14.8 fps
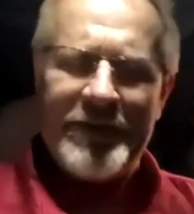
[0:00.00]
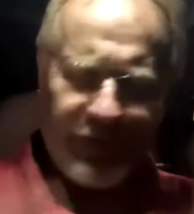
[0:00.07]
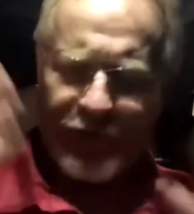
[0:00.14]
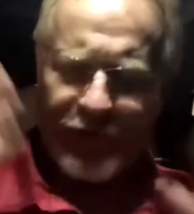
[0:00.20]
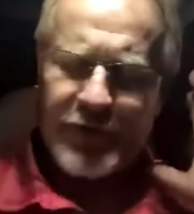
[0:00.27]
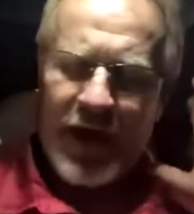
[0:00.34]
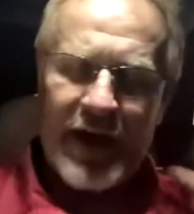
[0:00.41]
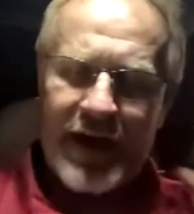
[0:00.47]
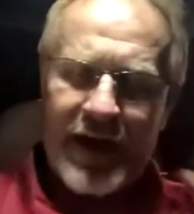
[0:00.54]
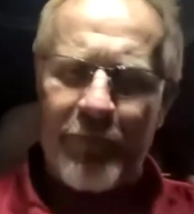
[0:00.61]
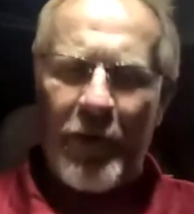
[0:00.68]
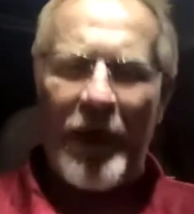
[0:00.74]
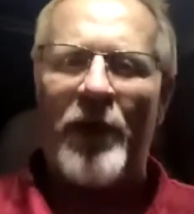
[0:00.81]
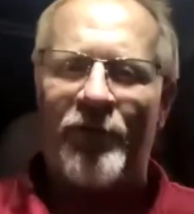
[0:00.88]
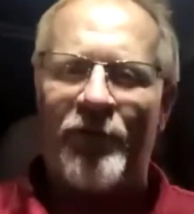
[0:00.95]
You got a
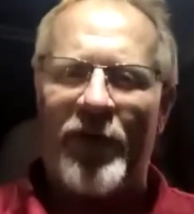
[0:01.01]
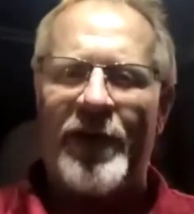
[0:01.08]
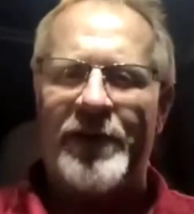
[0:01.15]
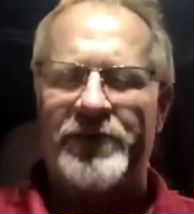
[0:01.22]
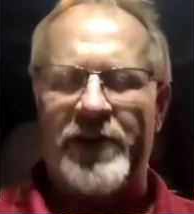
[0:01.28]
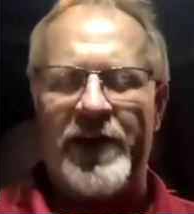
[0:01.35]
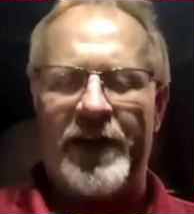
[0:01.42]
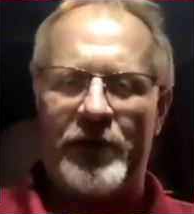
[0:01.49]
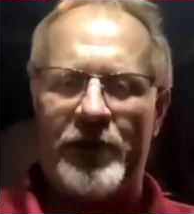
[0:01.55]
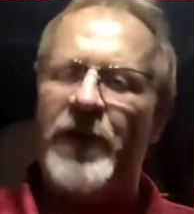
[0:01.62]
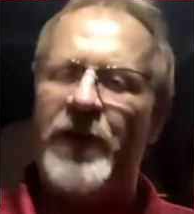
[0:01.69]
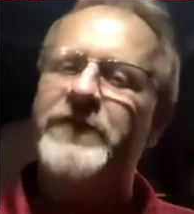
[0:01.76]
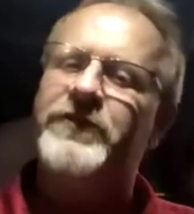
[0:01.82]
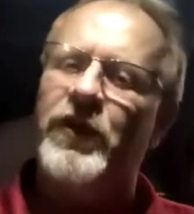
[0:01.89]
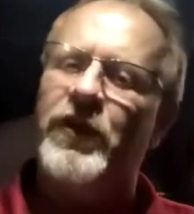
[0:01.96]
welfare check. You
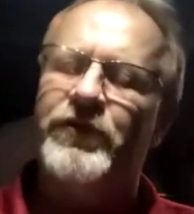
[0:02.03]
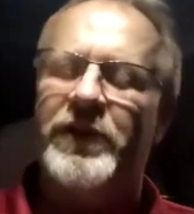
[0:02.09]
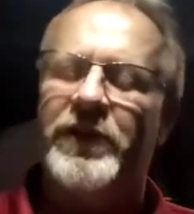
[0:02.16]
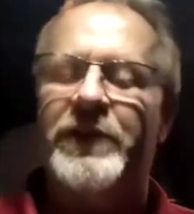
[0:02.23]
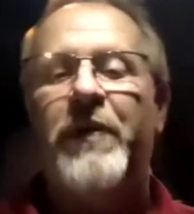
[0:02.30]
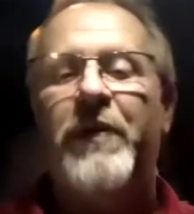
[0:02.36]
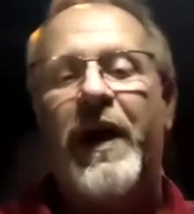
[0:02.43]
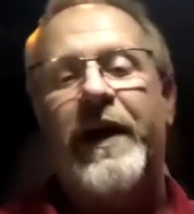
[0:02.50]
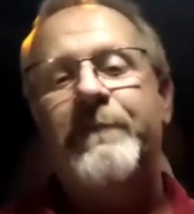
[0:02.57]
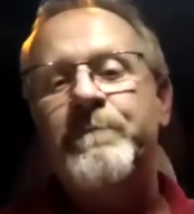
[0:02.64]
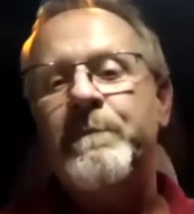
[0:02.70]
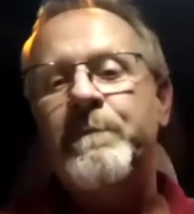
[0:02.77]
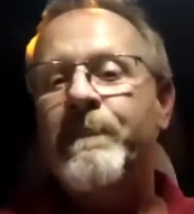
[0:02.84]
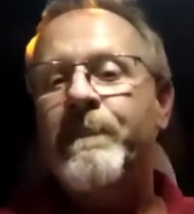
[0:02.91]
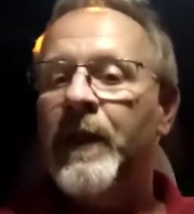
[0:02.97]
got social. But
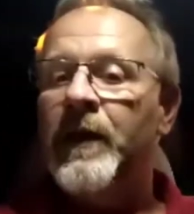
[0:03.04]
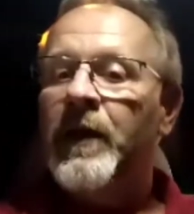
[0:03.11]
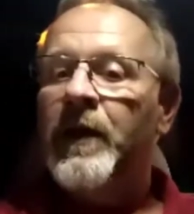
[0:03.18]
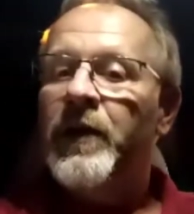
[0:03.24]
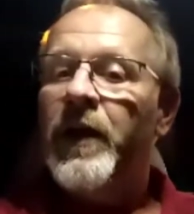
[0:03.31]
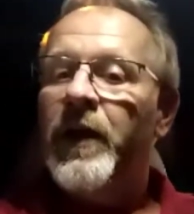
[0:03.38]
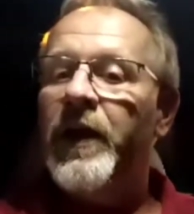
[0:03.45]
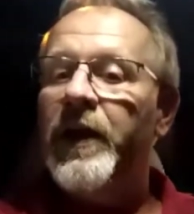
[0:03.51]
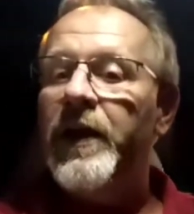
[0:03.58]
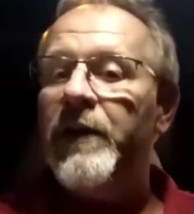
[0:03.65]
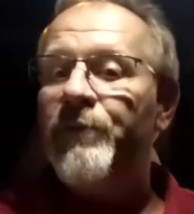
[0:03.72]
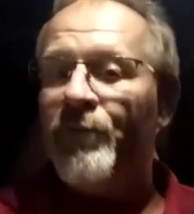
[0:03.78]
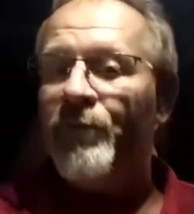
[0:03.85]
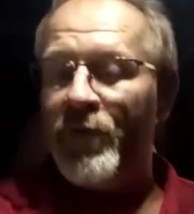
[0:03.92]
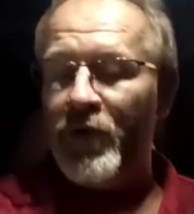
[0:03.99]

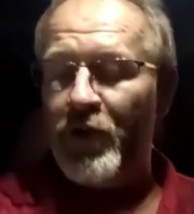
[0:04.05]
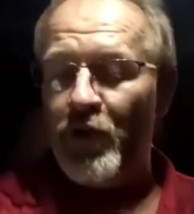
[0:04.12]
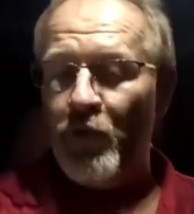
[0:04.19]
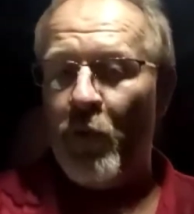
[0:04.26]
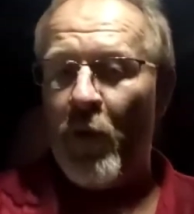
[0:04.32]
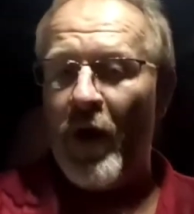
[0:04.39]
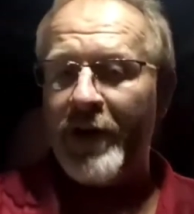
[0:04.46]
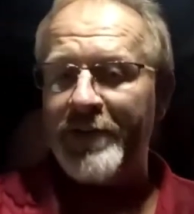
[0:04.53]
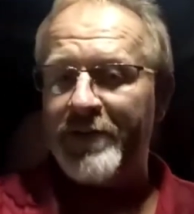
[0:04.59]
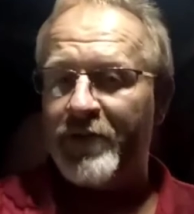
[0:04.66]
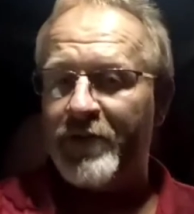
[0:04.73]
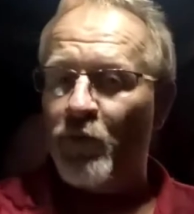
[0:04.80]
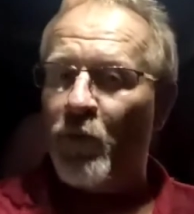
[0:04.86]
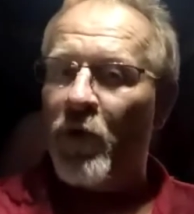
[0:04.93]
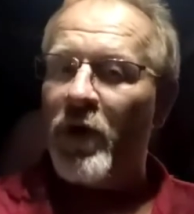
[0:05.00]
if you want
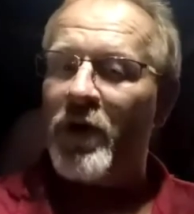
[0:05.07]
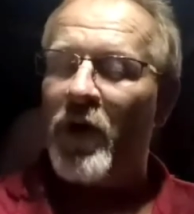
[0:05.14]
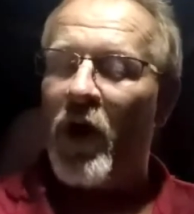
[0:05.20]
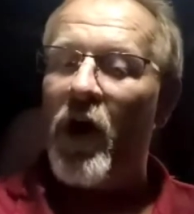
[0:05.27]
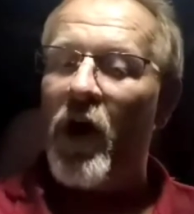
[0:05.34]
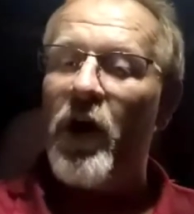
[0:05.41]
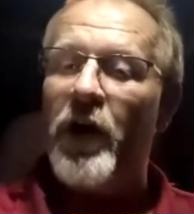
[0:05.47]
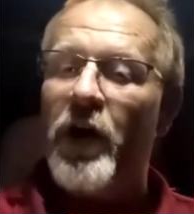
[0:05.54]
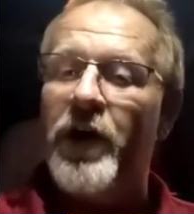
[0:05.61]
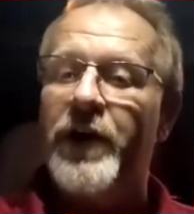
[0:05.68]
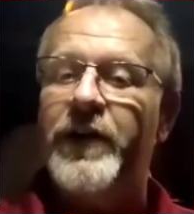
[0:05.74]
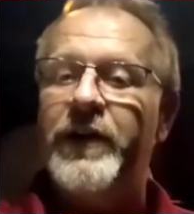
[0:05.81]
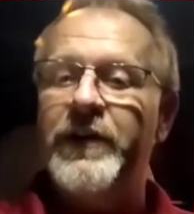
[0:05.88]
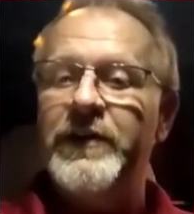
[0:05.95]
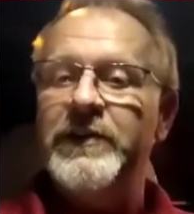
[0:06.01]
to work hard,